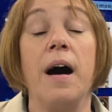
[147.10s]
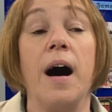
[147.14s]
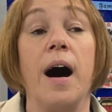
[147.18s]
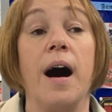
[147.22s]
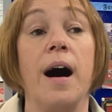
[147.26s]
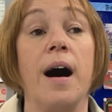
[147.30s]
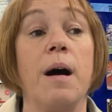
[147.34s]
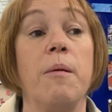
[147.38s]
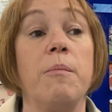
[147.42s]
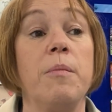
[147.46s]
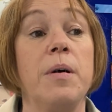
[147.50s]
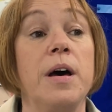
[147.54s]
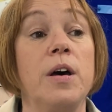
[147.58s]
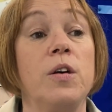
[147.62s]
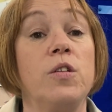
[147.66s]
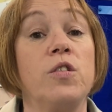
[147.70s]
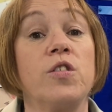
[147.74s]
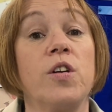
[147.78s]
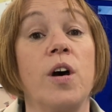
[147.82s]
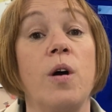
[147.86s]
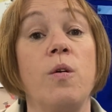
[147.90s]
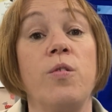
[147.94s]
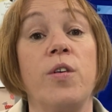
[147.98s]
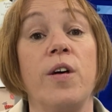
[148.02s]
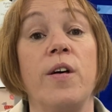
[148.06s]
um,
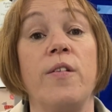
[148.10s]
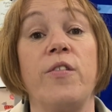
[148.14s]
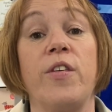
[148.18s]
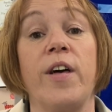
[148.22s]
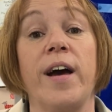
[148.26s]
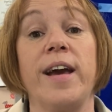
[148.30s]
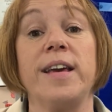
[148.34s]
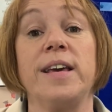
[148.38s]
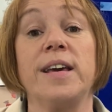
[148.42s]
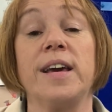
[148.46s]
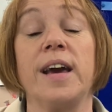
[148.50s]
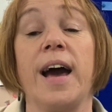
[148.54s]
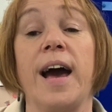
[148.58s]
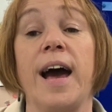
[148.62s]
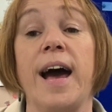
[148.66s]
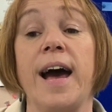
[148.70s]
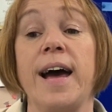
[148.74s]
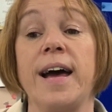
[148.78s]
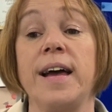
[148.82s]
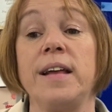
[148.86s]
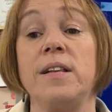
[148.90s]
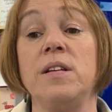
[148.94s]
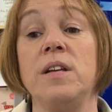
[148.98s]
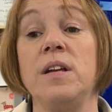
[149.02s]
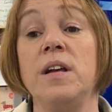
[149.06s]
so that they
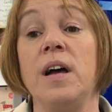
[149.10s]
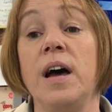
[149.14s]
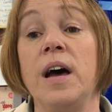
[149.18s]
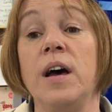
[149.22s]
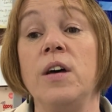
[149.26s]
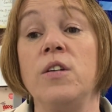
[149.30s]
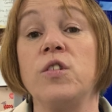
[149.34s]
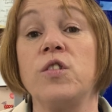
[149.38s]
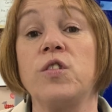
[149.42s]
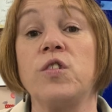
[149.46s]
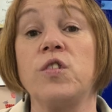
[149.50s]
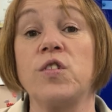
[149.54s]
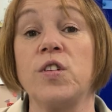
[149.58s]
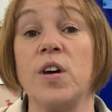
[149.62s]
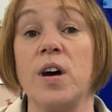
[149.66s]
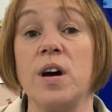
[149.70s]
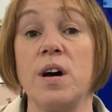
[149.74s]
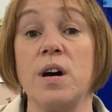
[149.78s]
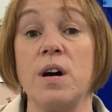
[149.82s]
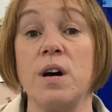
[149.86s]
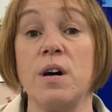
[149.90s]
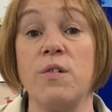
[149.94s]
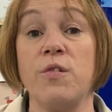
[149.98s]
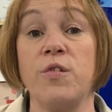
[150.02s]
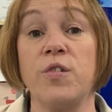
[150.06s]
can
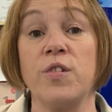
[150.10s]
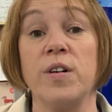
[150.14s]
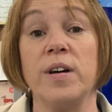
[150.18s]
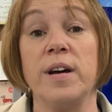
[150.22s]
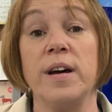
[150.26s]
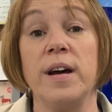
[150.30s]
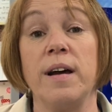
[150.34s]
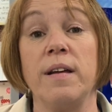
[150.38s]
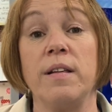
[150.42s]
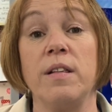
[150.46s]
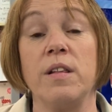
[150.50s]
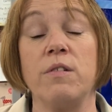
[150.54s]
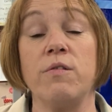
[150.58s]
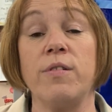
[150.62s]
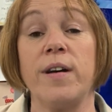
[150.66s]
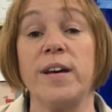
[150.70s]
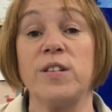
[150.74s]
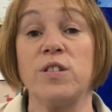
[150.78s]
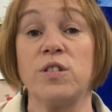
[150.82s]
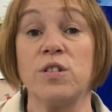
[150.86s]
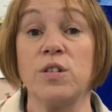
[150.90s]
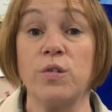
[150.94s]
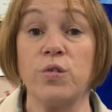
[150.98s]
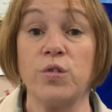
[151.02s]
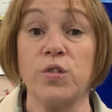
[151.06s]
serve the
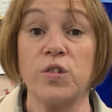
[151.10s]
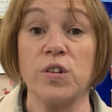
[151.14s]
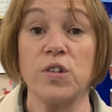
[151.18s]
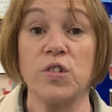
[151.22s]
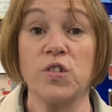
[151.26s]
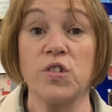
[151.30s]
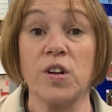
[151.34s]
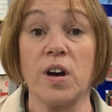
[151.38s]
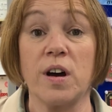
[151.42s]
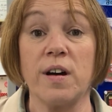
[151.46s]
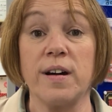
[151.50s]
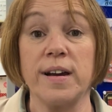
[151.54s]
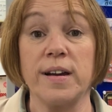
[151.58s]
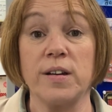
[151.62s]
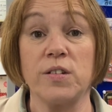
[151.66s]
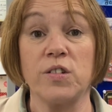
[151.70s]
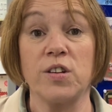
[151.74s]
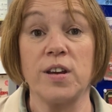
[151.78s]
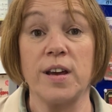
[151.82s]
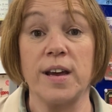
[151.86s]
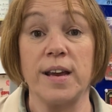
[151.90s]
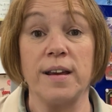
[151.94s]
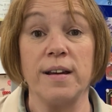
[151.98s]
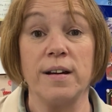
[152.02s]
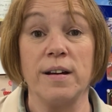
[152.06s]
rest of
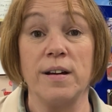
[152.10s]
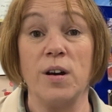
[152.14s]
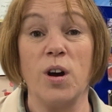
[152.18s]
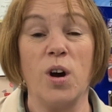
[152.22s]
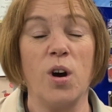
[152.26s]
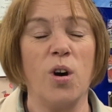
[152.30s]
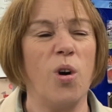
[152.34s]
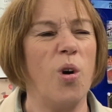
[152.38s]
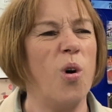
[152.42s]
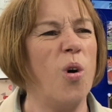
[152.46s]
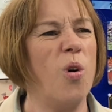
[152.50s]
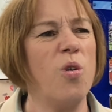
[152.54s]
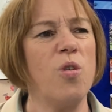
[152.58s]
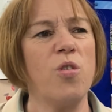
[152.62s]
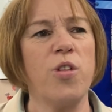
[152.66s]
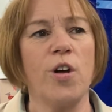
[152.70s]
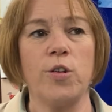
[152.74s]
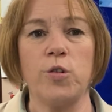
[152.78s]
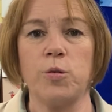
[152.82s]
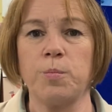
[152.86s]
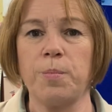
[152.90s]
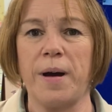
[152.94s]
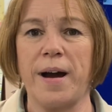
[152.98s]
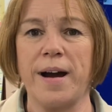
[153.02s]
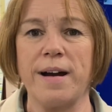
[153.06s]
society all
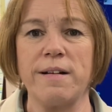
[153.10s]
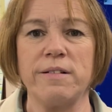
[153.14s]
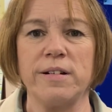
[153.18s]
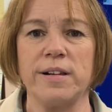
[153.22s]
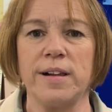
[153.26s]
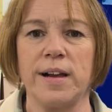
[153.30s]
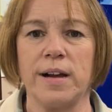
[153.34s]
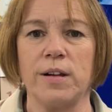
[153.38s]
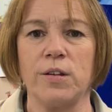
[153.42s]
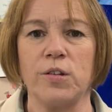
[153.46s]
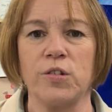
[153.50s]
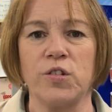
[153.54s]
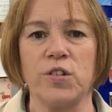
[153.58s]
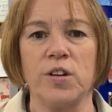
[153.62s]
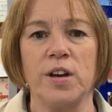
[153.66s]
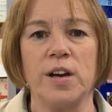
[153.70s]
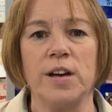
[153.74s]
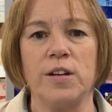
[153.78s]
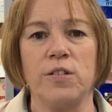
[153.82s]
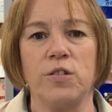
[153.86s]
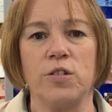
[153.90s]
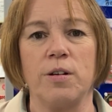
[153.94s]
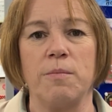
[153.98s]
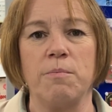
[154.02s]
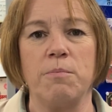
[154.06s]
those parallels
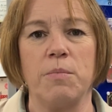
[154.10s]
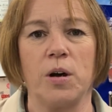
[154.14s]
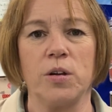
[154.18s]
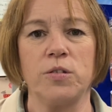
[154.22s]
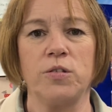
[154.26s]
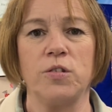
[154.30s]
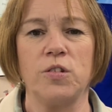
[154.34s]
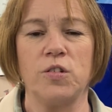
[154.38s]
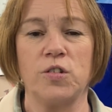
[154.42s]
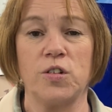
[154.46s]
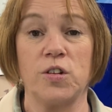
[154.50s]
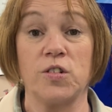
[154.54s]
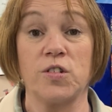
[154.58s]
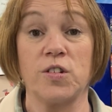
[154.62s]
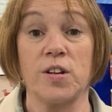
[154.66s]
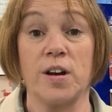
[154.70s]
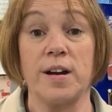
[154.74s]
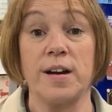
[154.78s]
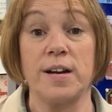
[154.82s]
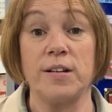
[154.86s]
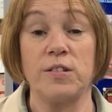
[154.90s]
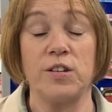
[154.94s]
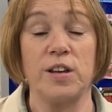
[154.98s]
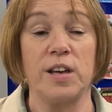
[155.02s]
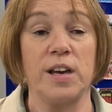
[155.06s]
to modern
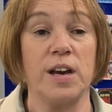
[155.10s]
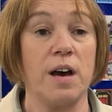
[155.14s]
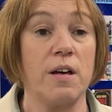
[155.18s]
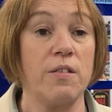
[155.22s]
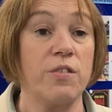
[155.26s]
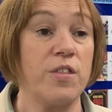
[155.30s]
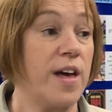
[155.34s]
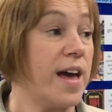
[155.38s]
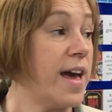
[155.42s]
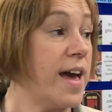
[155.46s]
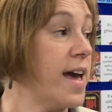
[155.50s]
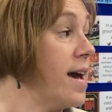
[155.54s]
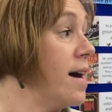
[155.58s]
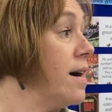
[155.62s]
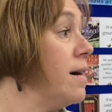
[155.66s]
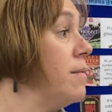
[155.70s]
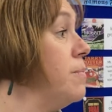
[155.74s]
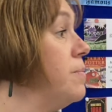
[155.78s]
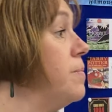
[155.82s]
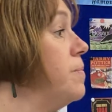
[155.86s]
society are there